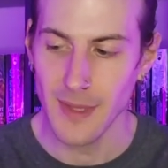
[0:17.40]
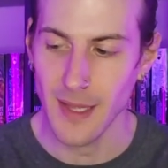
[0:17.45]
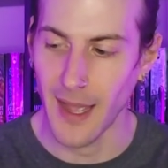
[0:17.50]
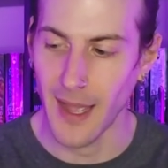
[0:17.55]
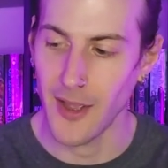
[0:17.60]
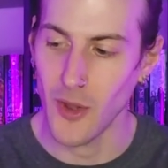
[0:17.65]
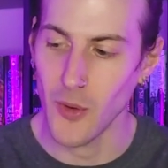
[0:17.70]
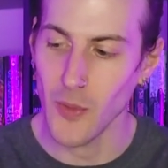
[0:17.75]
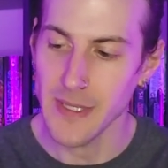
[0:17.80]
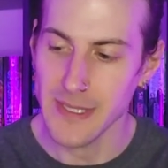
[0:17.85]

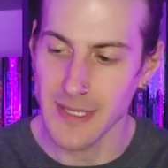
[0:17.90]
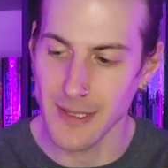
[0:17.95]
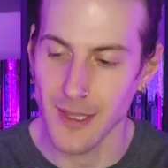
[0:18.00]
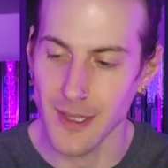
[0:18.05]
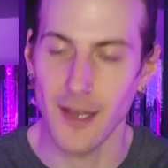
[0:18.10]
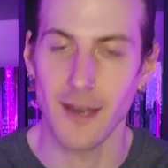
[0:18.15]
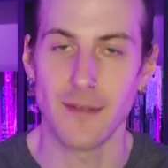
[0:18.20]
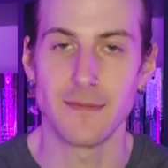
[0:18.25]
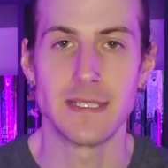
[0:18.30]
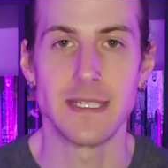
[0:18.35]
I always
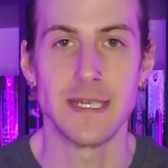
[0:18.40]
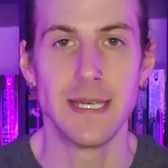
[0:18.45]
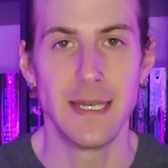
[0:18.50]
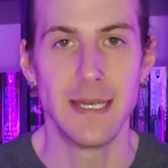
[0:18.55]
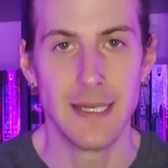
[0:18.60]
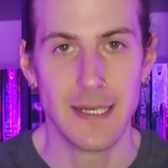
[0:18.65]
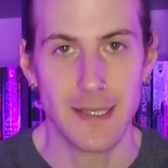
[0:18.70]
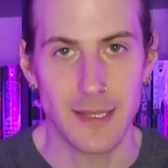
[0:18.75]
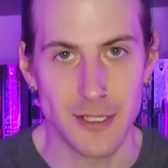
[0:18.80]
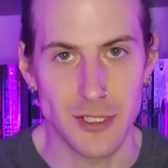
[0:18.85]
loved
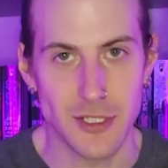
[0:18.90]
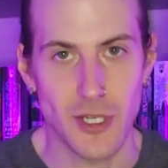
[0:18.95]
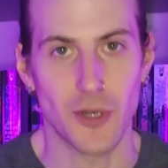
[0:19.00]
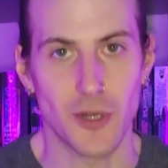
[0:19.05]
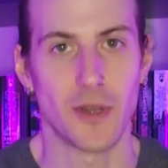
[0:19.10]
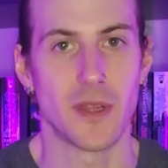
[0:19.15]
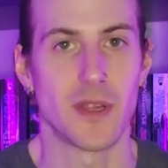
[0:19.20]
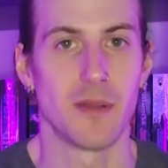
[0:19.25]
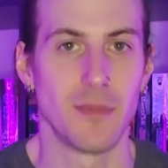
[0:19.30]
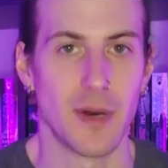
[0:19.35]
the
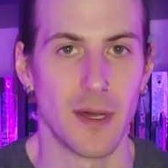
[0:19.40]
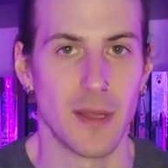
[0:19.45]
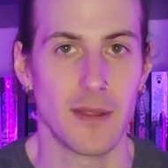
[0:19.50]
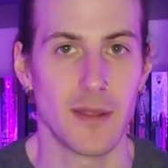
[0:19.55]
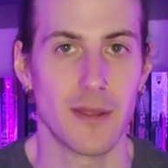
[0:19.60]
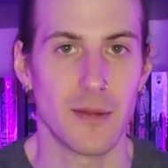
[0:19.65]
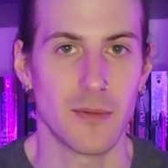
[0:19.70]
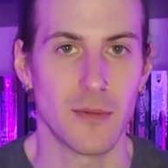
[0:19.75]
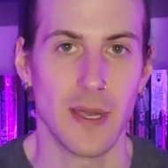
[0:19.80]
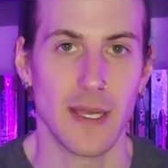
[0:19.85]
turn of the
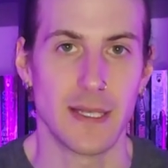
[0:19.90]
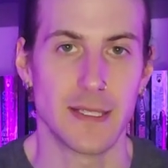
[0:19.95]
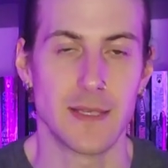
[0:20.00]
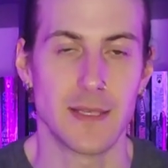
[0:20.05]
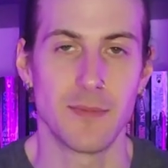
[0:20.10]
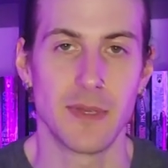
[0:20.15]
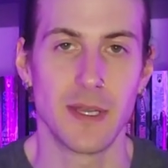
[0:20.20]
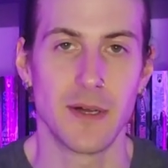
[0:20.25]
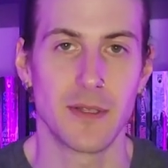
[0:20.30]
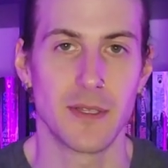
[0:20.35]
month, right? To
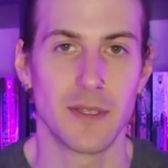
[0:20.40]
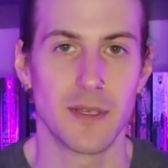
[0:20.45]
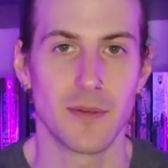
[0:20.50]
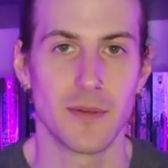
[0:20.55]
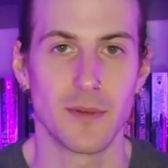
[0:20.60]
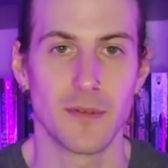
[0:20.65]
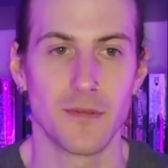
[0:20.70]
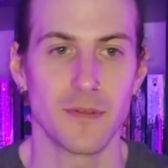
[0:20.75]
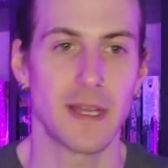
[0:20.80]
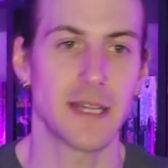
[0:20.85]
be able to
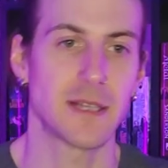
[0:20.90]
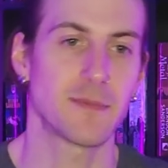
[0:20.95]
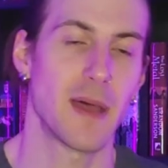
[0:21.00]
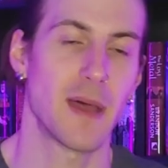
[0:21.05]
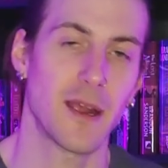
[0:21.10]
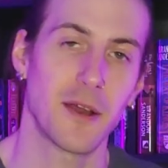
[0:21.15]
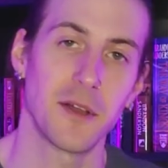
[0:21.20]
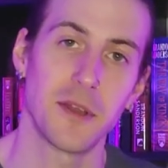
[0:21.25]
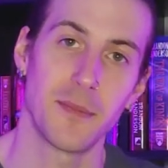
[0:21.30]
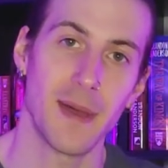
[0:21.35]
reflect
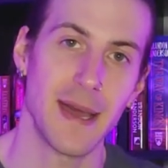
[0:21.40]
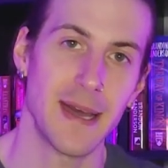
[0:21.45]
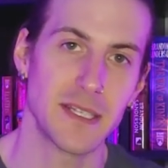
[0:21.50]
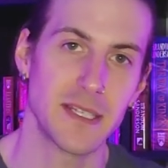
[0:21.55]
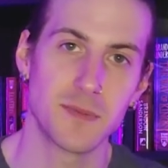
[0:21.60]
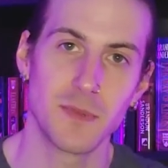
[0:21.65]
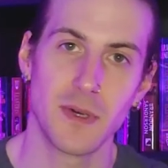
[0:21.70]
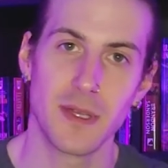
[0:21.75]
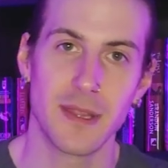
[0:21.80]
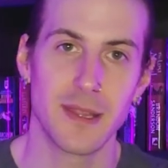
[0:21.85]
back on the
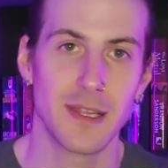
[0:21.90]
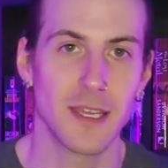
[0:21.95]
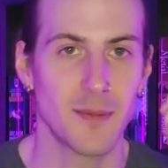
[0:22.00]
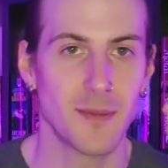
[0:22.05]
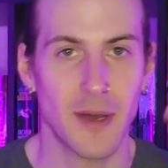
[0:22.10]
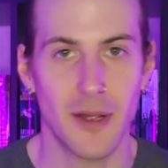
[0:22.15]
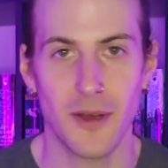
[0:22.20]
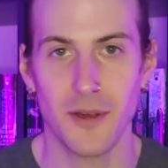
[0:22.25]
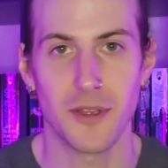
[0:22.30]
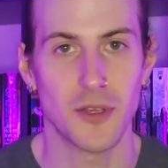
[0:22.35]
past month, think
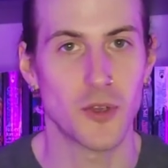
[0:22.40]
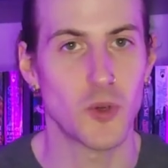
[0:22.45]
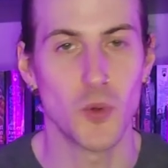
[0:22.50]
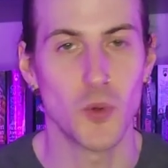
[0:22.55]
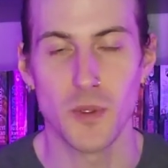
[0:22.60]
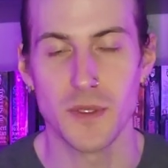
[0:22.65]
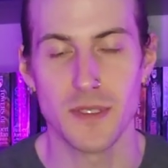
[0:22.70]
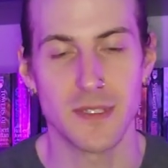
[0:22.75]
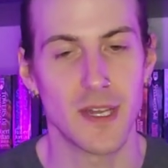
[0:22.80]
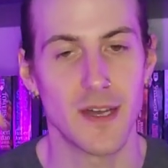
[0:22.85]
about all the
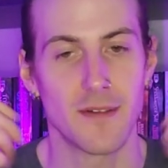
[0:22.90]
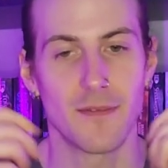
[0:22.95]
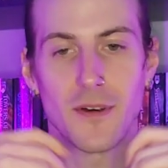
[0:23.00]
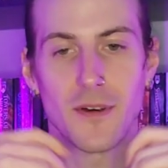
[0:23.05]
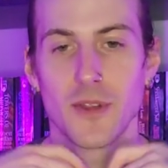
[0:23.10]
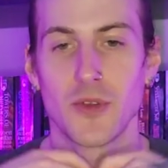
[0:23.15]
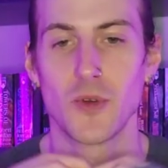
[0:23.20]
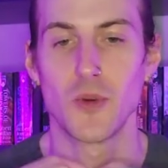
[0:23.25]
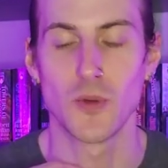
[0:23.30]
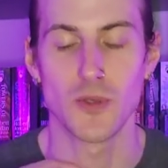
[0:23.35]
cool stuff,
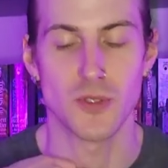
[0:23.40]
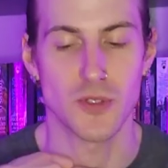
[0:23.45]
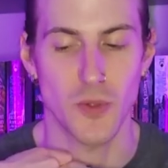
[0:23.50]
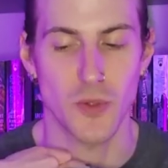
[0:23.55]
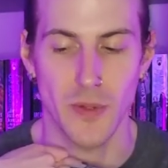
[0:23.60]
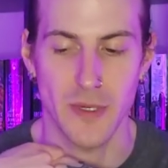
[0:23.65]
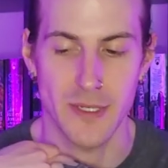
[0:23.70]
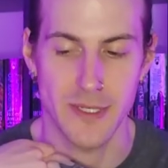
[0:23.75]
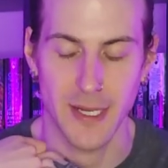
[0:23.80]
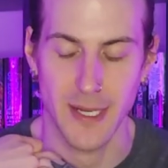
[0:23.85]
all the cool
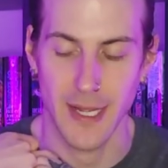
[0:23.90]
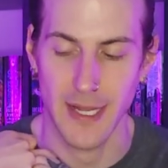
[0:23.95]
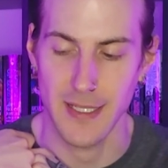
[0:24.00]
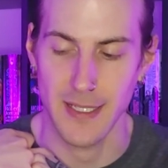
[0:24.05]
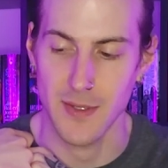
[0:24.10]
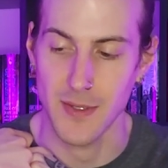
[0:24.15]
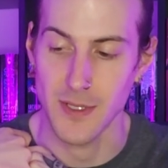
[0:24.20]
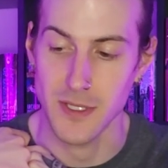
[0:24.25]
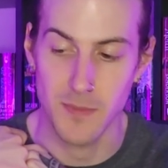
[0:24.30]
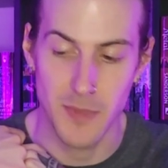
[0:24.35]
stories that I got
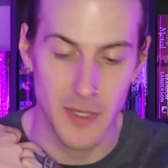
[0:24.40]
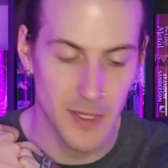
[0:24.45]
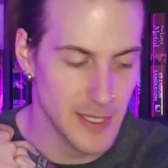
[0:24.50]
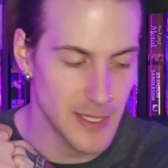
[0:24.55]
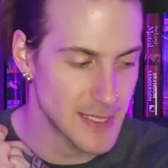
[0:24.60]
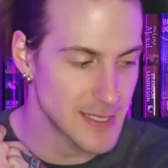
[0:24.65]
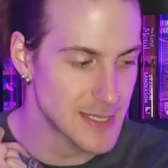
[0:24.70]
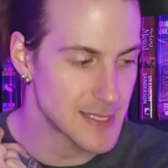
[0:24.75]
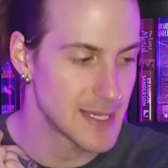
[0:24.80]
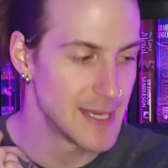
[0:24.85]
to
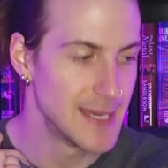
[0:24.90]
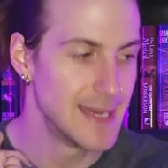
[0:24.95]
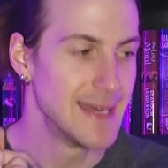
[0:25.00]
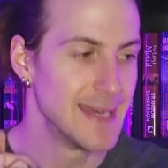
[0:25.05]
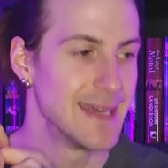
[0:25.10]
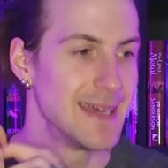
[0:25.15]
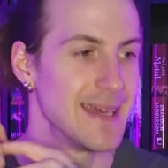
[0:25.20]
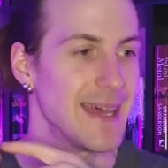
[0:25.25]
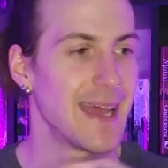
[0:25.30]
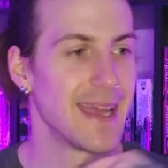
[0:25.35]
experience,
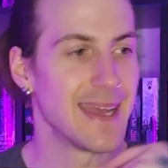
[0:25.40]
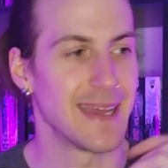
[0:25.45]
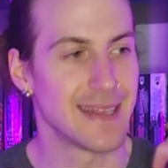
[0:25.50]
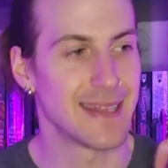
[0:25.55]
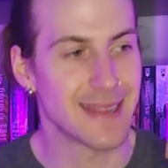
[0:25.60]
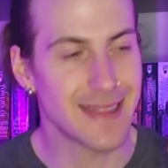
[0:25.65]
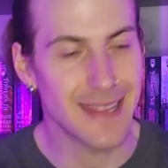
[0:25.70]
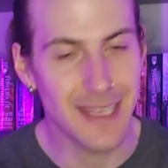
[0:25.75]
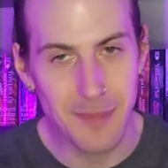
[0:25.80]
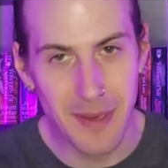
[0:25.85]

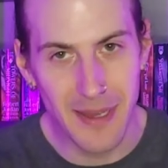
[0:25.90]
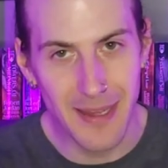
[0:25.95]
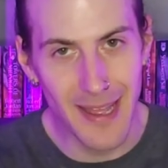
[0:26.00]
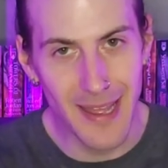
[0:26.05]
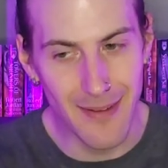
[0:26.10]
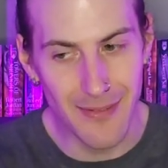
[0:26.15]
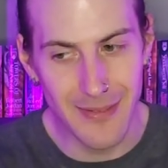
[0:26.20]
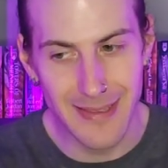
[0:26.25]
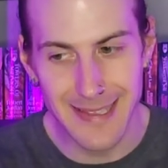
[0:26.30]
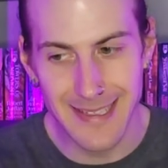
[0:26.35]
and think about
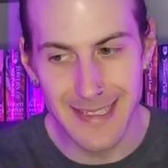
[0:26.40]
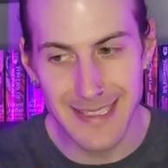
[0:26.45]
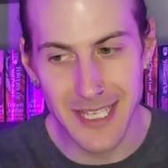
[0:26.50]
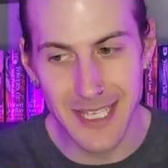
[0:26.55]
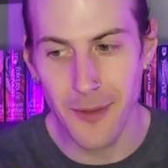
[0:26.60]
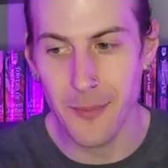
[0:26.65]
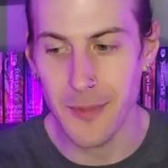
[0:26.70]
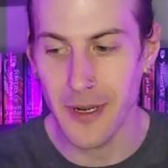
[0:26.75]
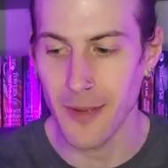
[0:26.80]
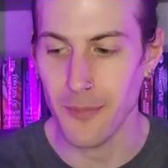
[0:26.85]
everything that's
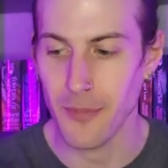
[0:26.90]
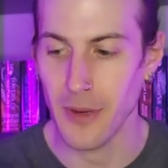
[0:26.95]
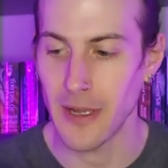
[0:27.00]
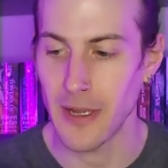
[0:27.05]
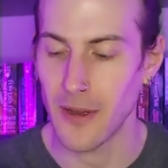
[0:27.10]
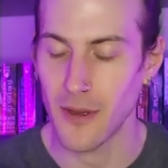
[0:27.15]
coming up, right?